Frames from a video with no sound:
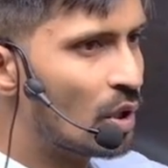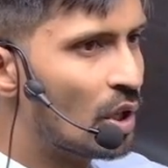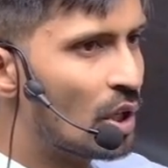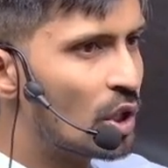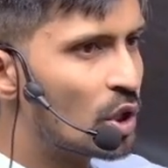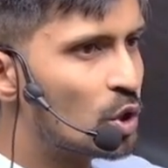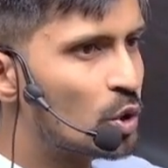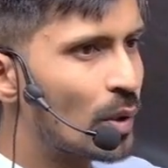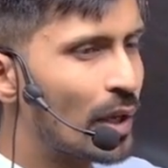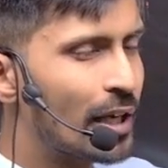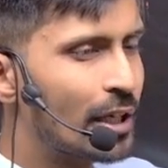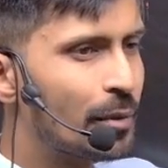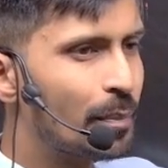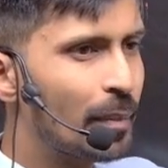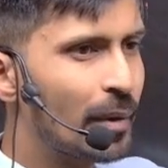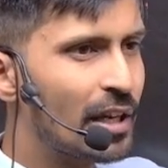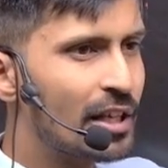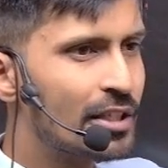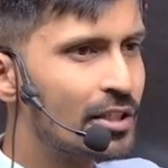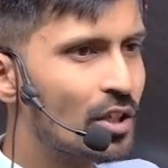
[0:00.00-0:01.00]
So at
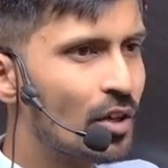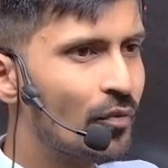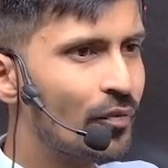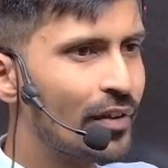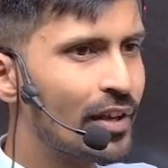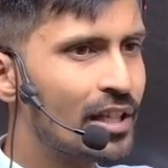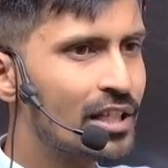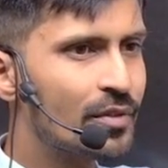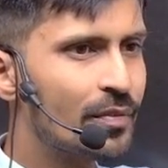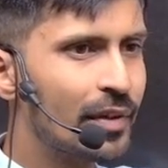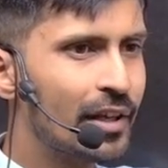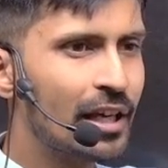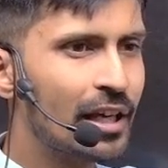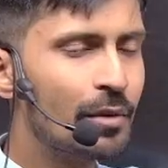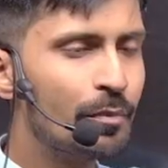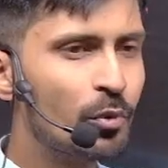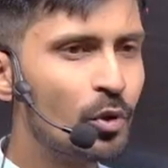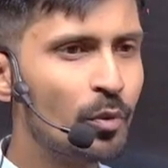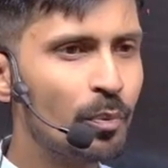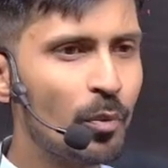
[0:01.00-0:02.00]
place of x, we can
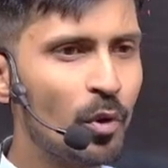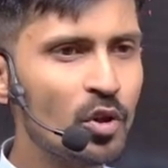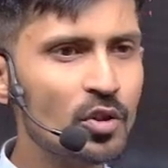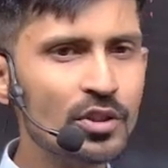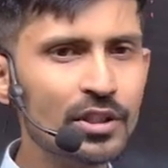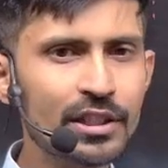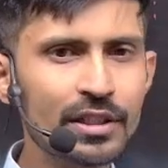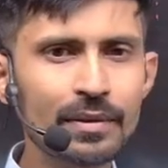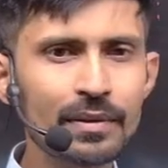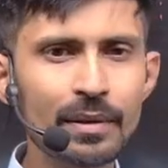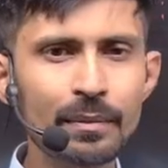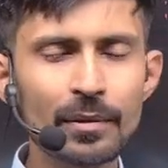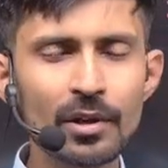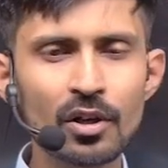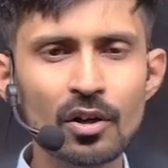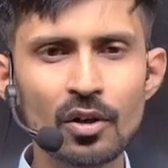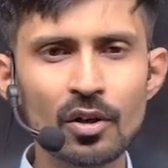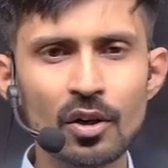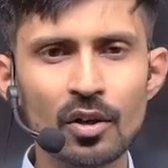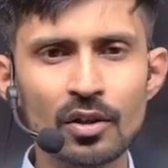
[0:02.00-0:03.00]
put positive number or
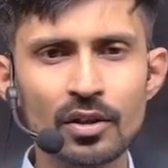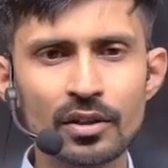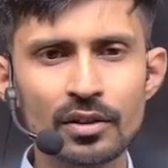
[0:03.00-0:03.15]
not?